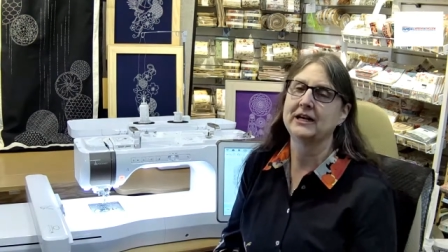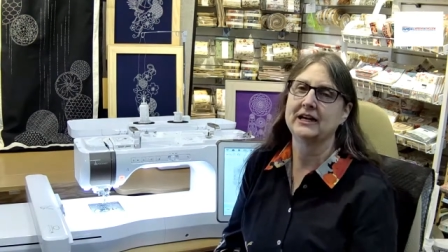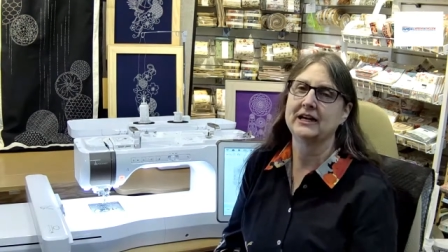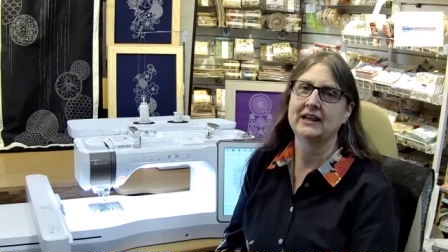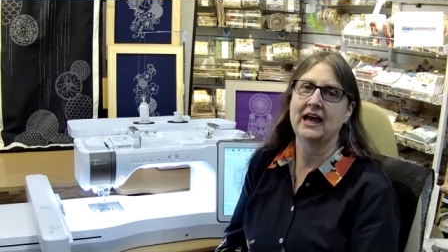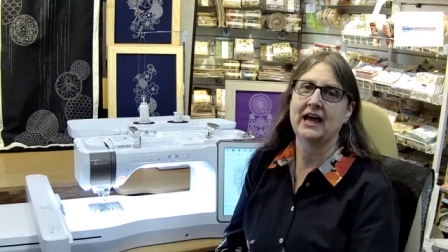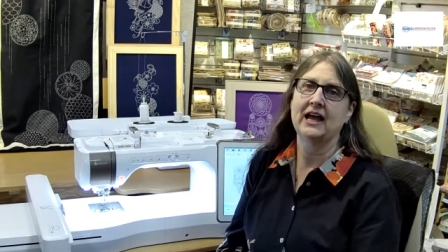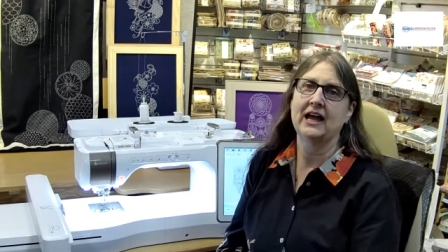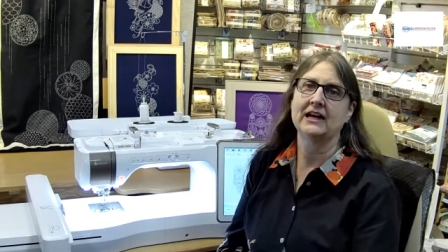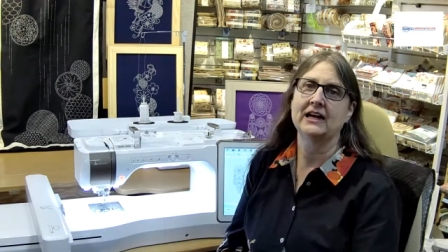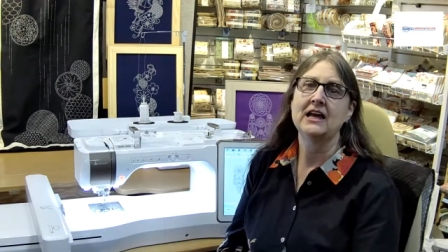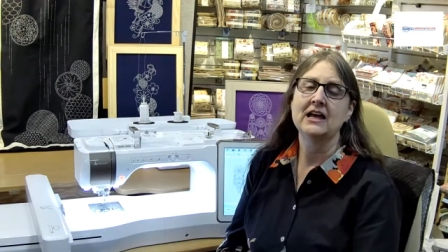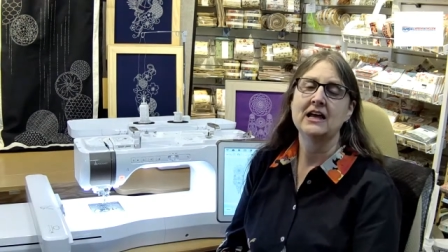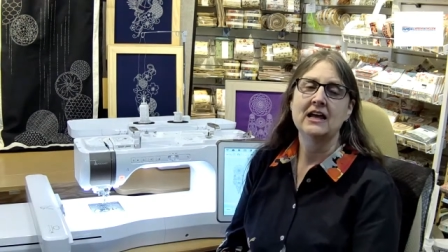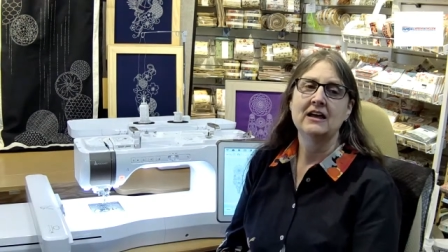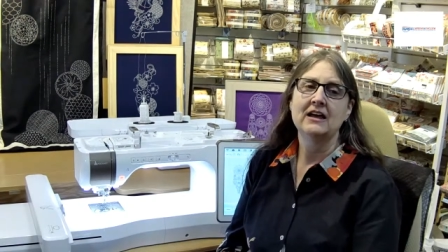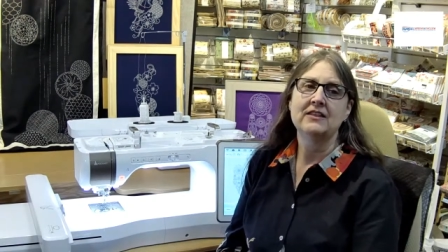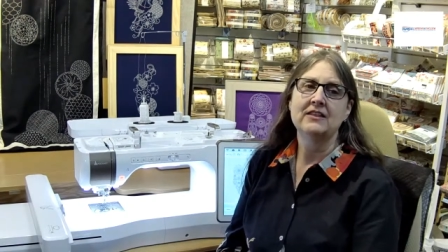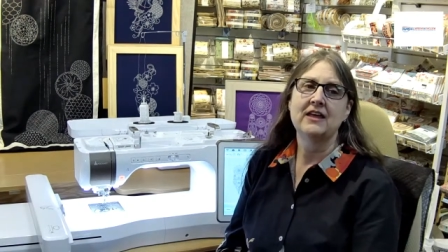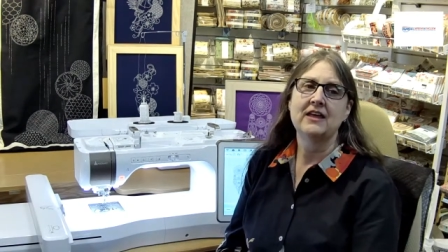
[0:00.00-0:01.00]
of that
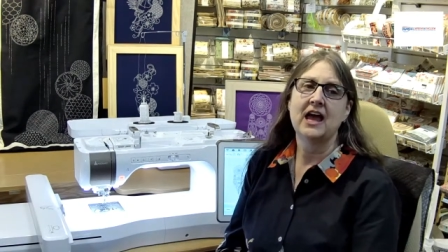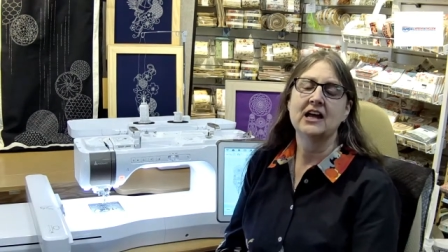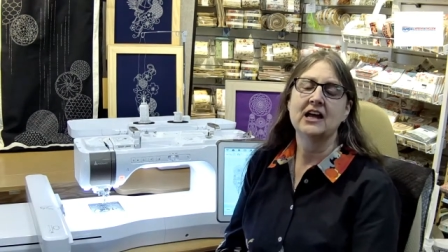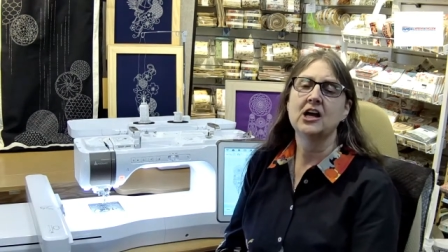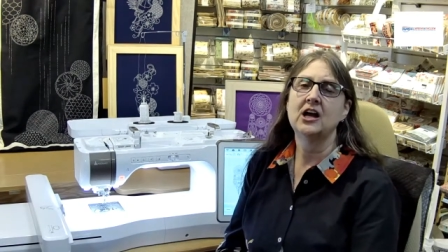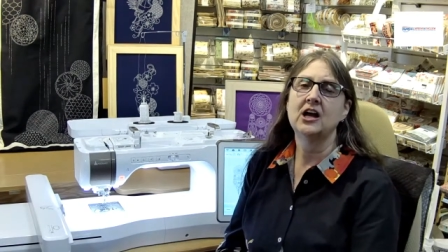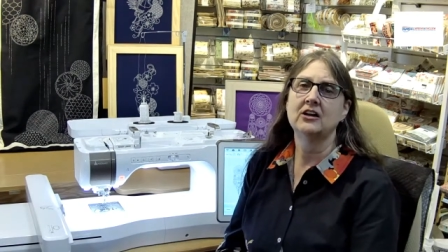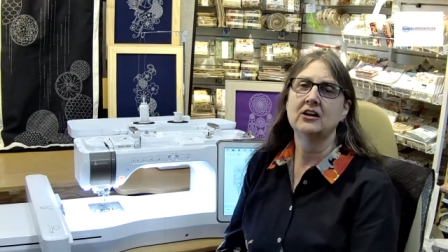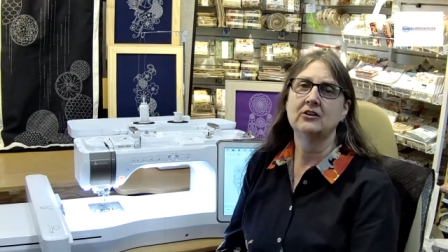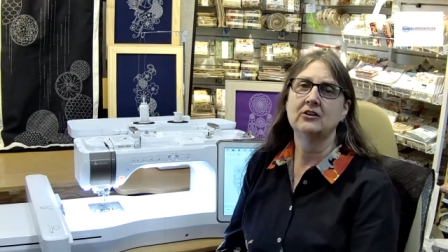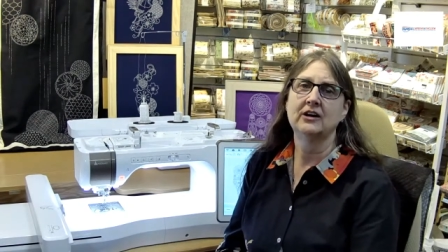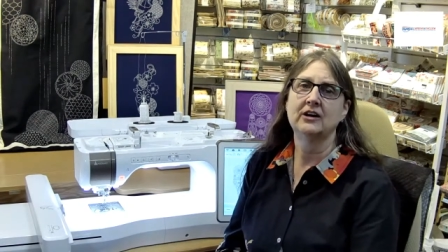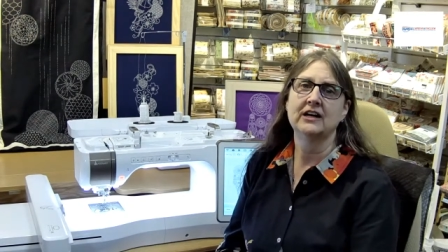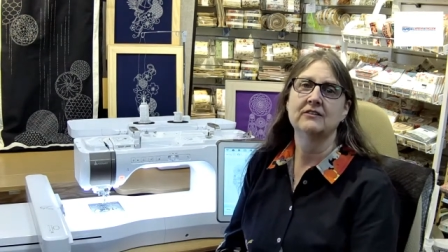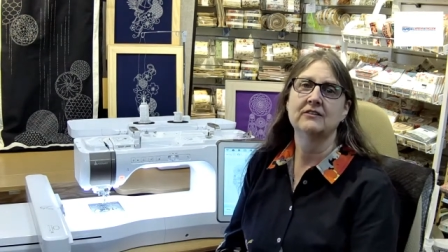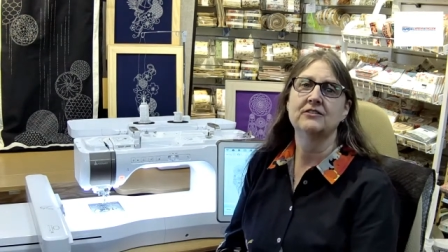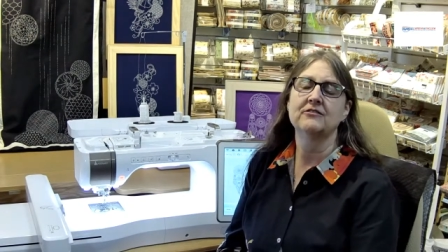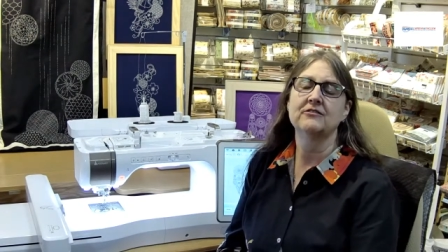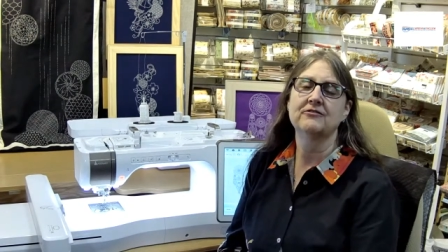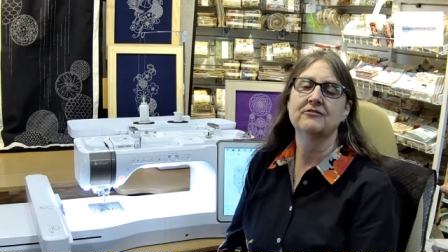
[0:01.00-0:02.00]
that coloring of
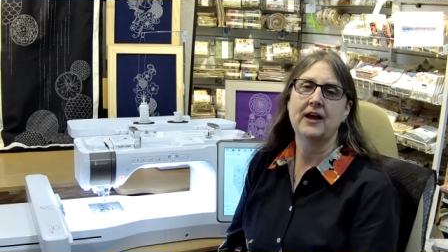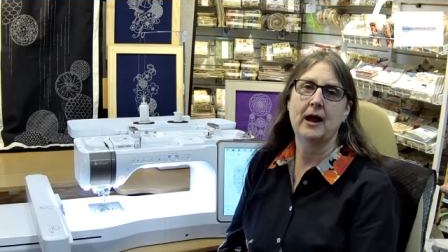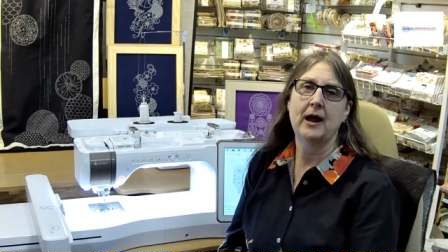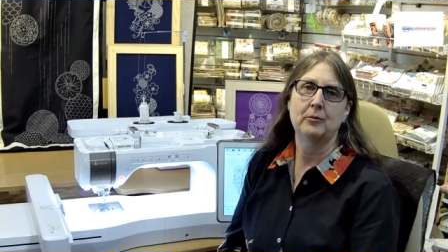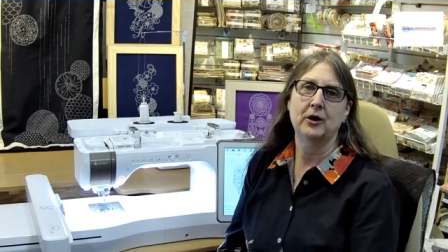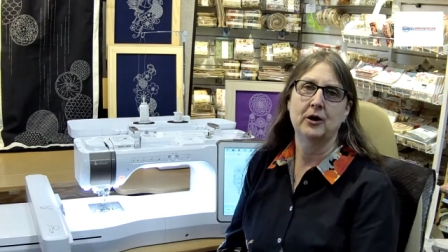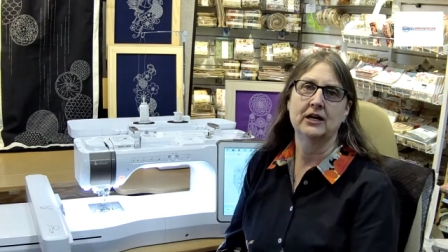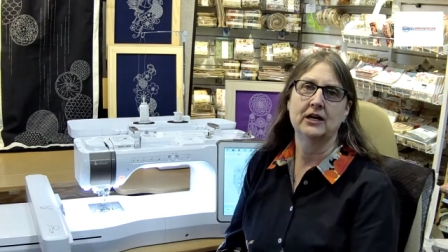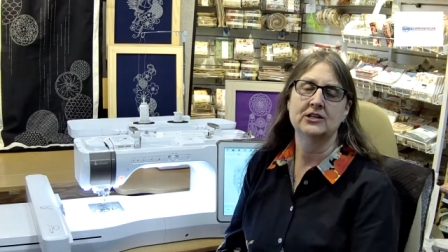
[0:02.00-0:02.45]
the fabric?